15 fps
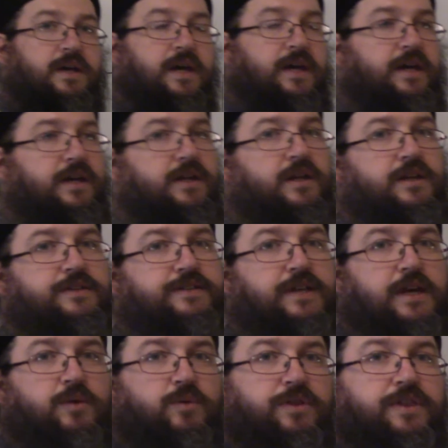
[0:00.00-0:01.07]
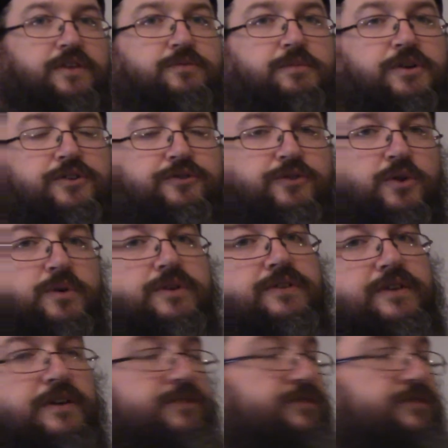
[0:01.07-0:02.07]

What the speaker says: and say it with as much fluency